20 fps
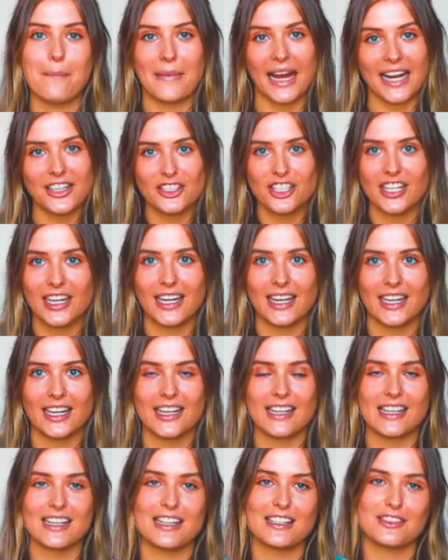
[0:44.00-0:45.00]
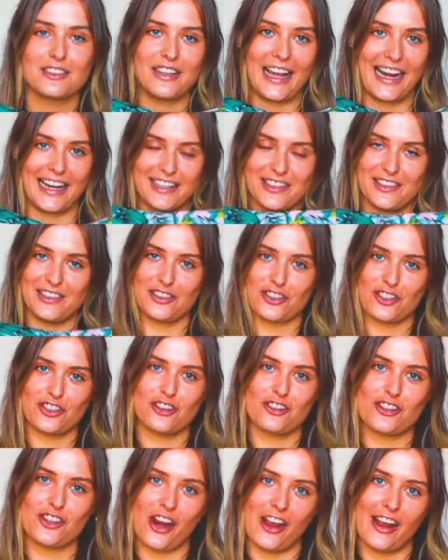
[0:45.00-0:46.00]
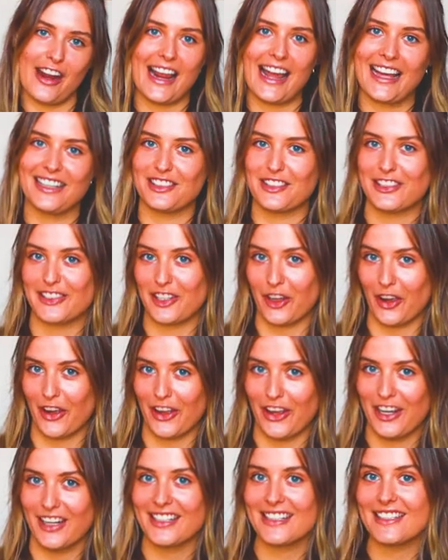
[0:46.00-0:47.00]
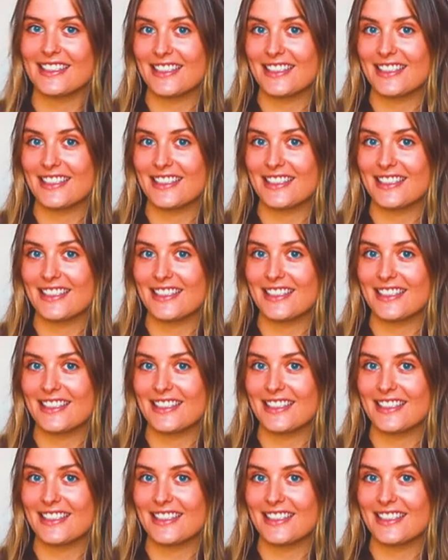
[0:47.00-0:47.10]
A matching like shirt and skirt